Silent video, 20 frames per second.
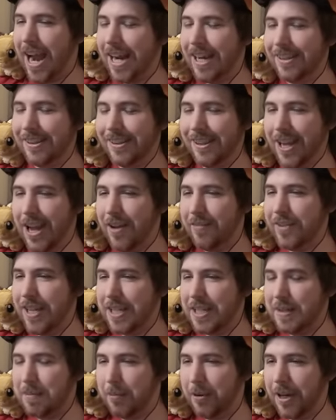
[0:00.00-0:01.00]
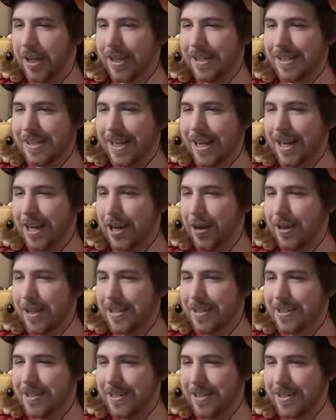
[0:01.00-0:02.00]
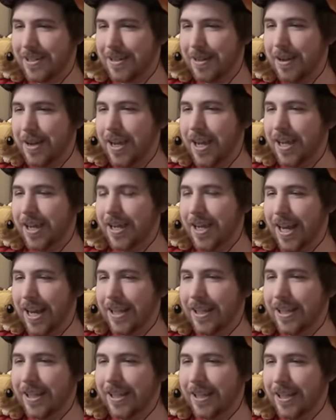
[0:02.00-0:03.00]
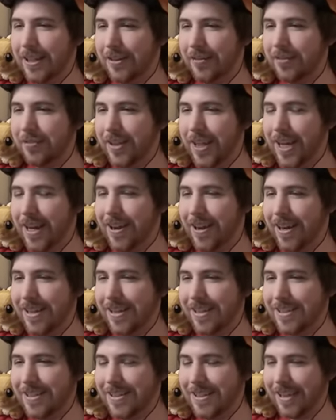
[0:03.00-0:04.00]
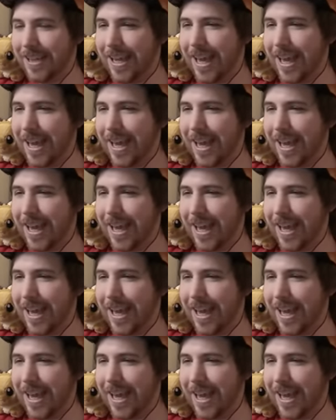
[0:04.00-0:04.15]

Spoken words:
I love that Sprigatito is just getting the little thing on its